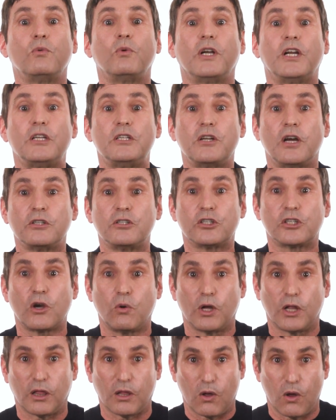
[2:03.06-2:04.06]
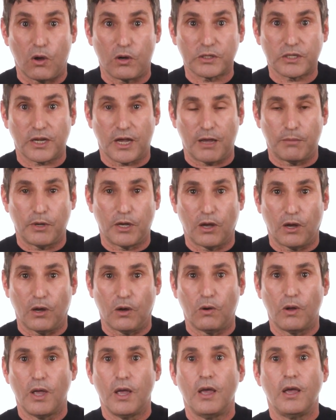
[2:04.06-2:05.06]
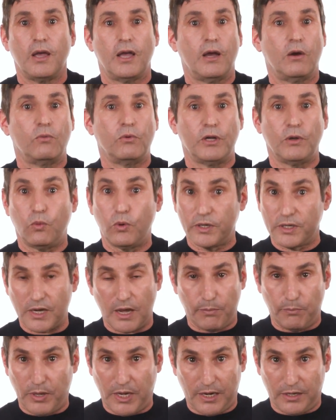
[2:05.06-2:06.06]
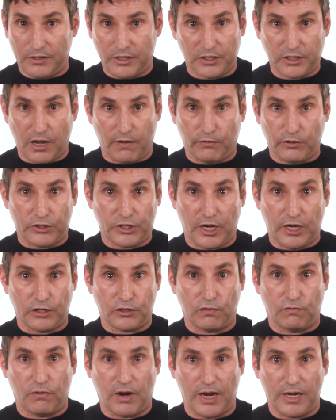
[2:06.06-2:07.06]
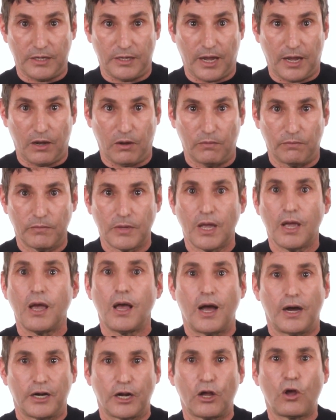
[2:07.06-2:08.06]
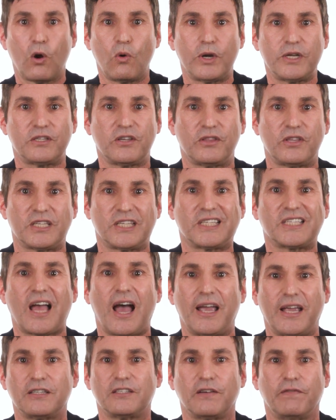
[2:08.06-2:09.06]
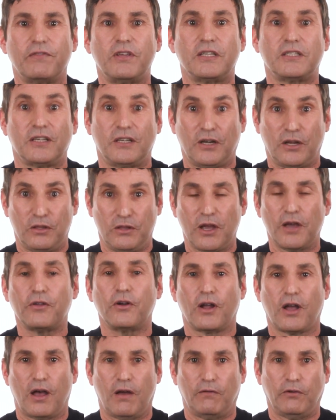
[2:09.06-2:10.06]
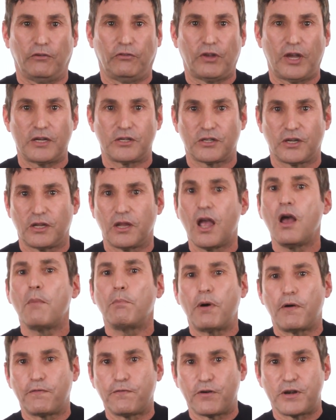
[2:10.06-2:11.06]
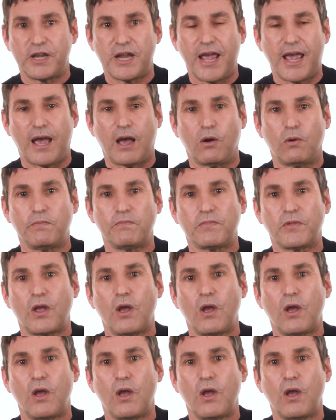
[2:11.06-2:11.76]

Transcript: it would have done so a long time ago, and we would not be in this conversation right now. I'm going to go into the science of this in another conversation. But for now,